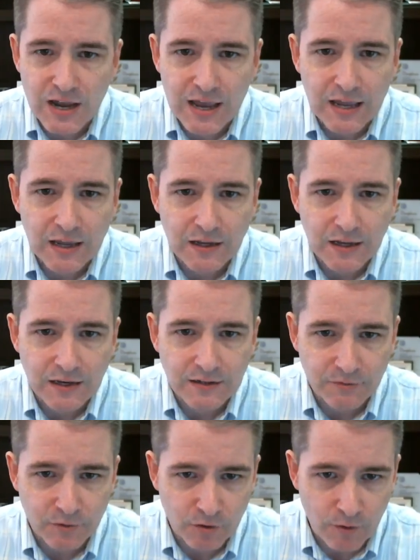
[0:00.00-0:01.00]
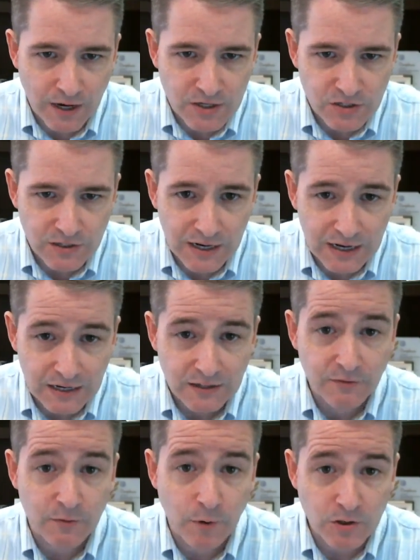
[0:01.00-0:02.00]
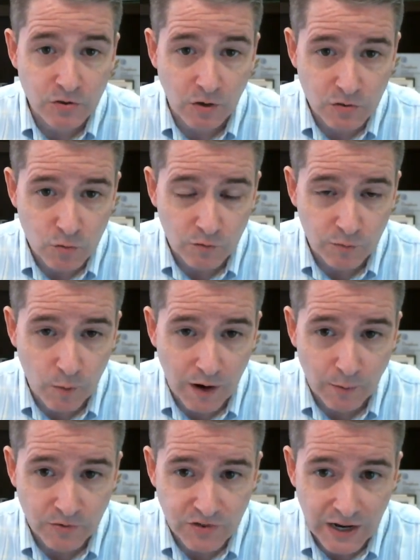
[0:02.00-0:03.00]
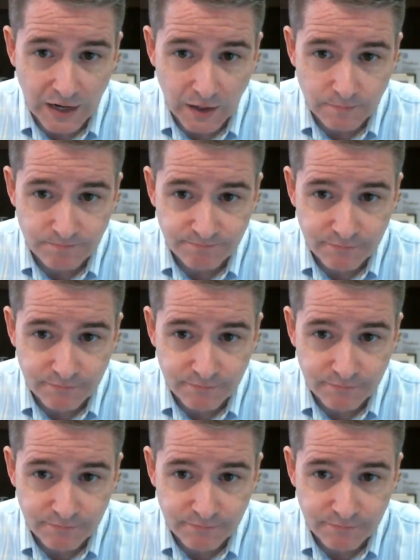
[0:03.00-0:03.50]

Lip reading: egg in a different direction and hit a different martial arts school from where I was standing.